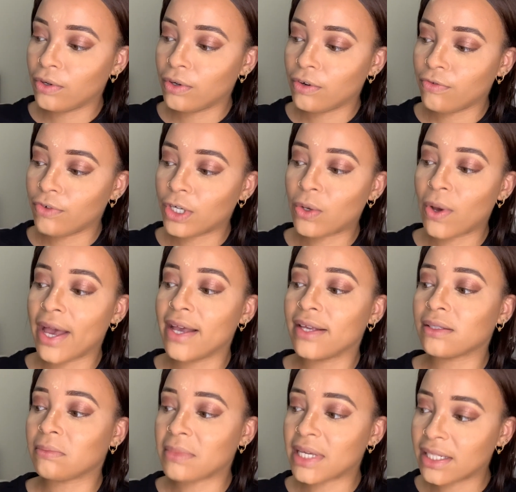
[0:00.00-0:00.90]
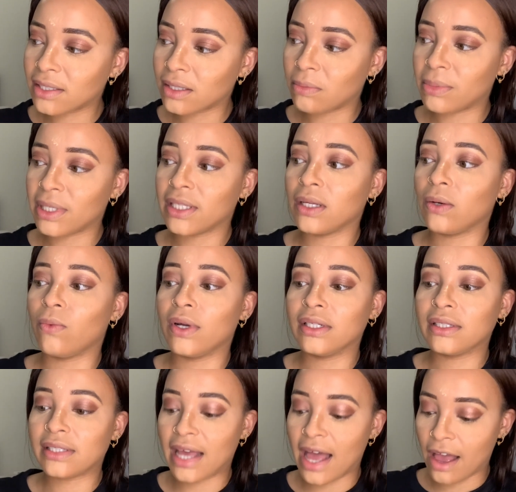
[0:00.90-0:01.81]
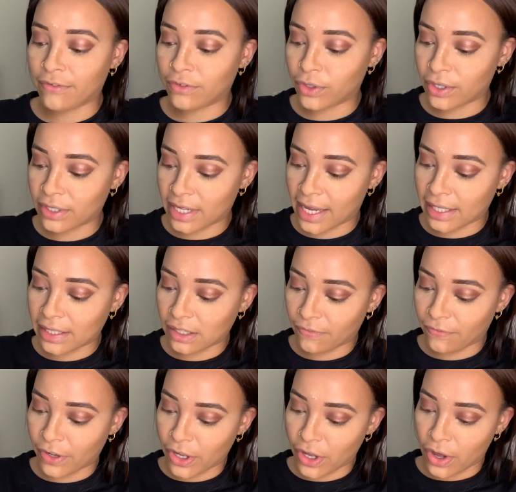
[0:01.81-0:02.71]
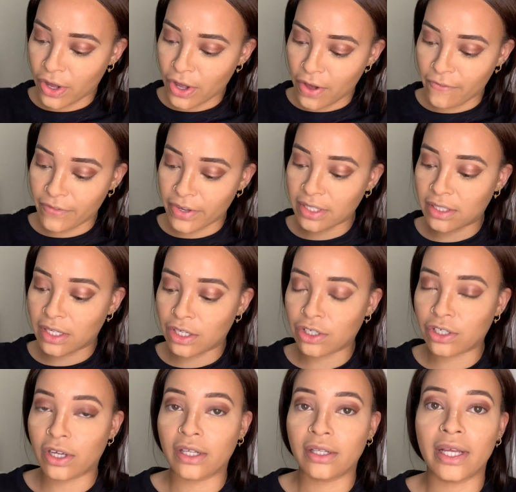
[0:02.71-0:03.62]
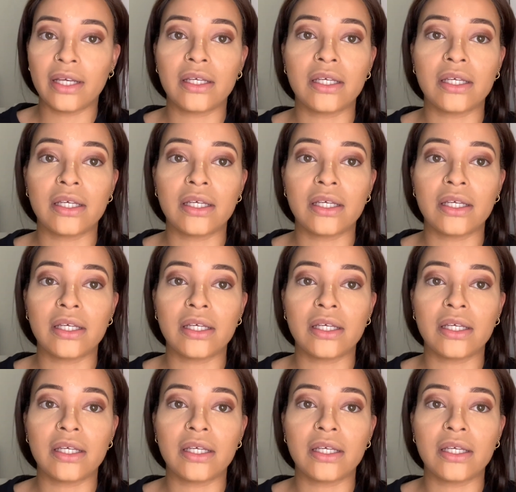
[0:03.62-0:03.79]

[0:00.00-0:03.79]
requires me to be the one to have those like difficult conversations.